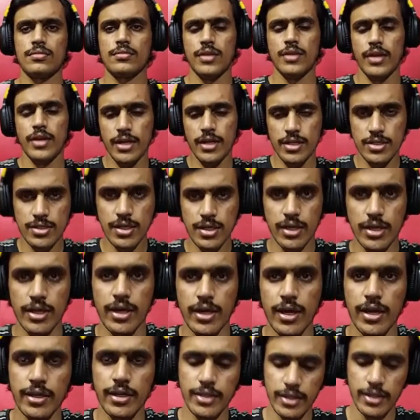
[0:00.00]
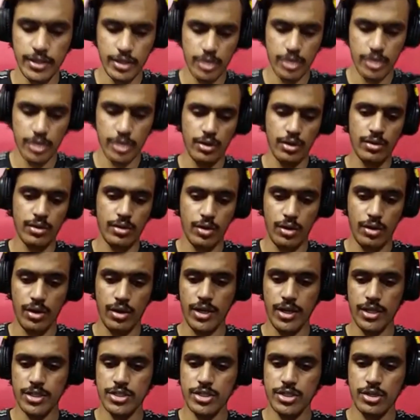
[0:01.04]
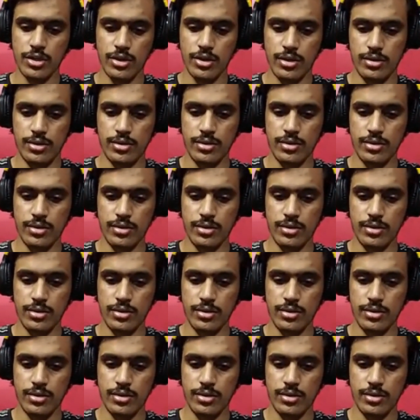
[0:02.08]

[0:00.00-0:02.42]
great i think your knowledge your